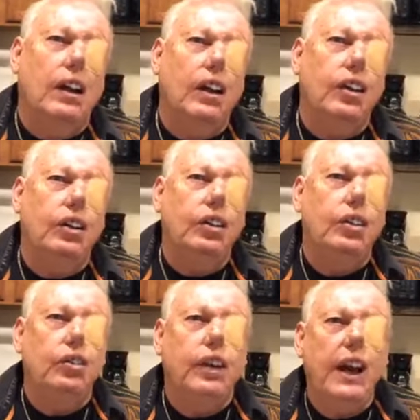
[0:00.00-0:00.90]

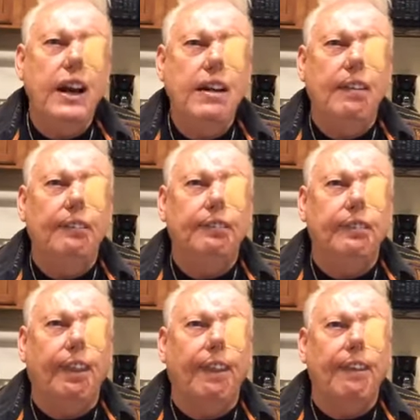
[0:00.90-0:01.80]
You can't
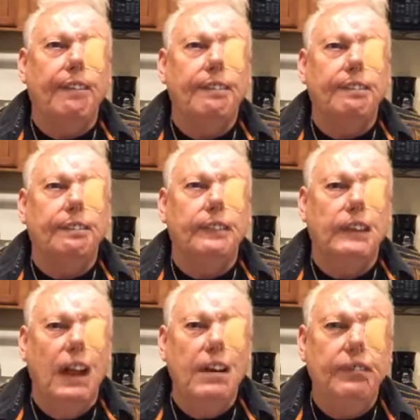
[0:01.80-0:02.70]

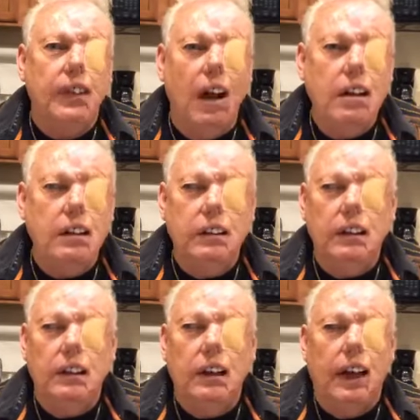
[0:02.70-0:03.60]
love God
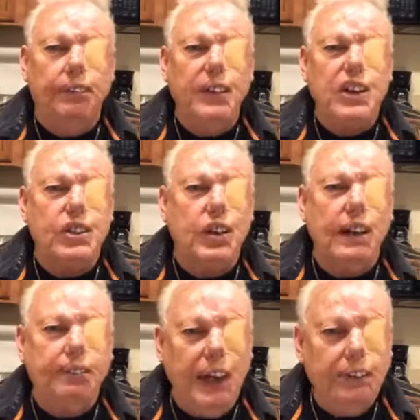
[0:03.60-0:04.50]
and
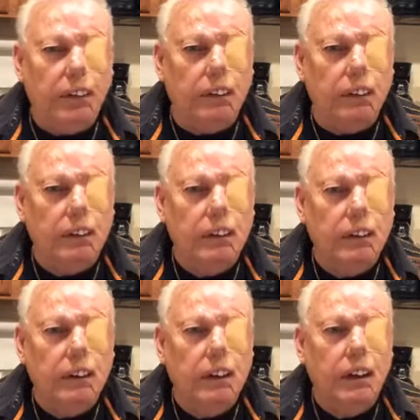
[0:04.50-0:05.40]
mistreat people.
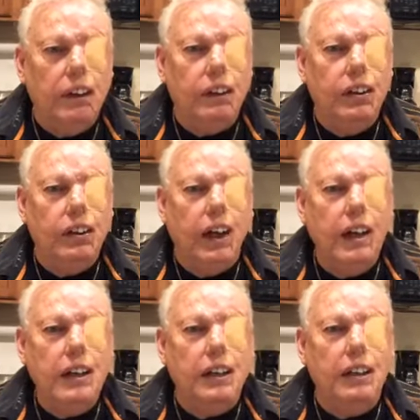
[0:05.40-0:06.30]
You
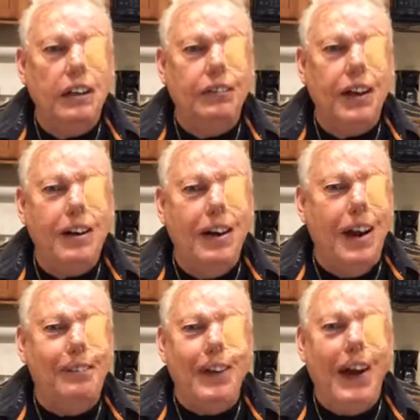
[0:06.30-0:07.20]
can't love God
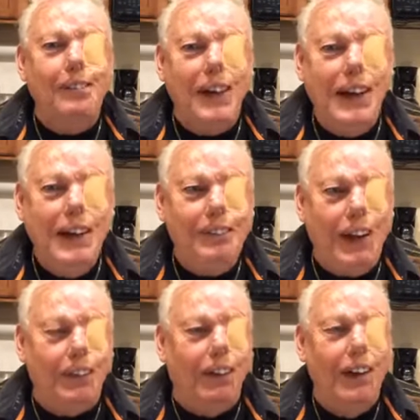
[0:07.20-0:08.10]
and be mean to
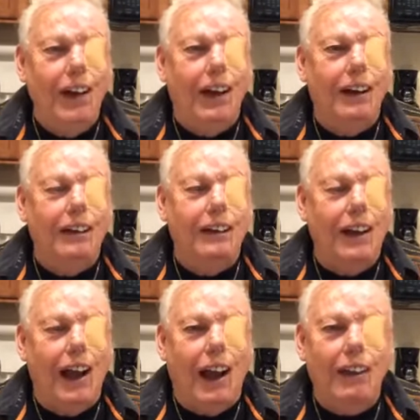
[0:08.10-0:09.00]
people.
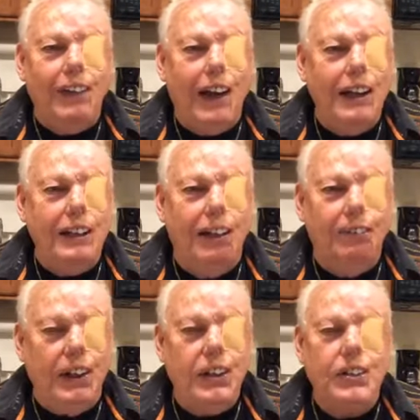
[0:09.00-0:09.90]
I've had
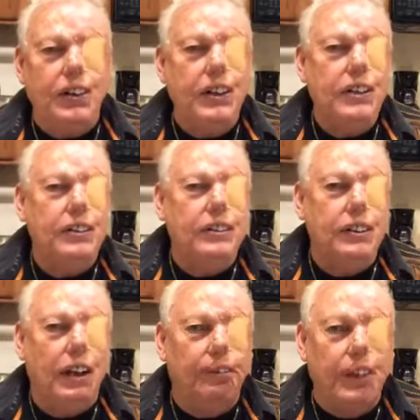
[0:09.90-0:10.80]
ministries
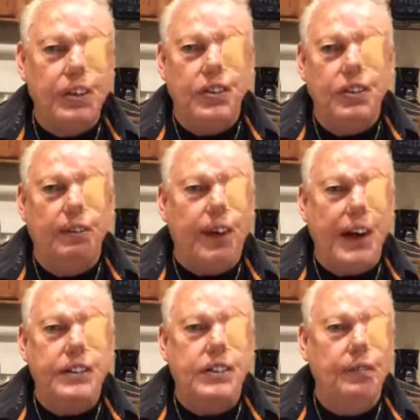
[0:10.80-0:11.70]
and ministered to
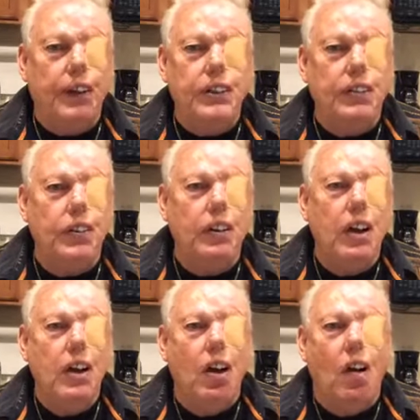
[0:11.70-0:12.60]
pastors and preachers and
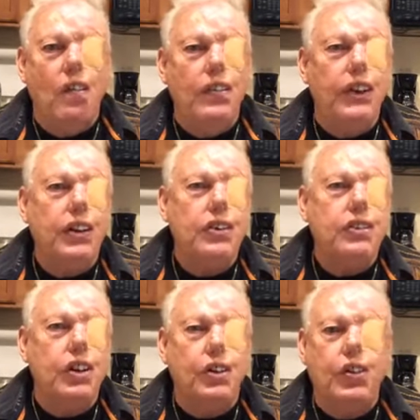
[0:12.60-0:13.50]
over the
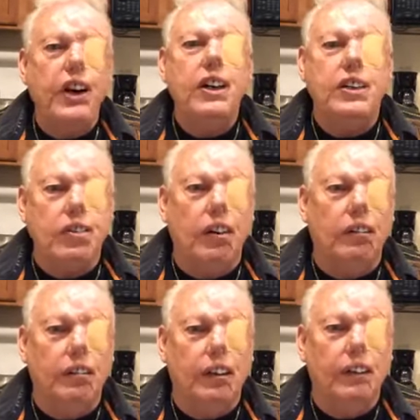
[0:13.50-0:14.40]
years treat us
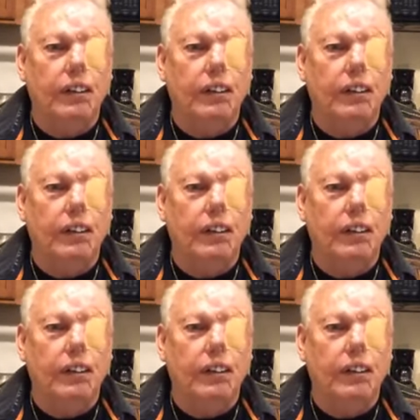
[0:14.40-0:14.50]
wrong.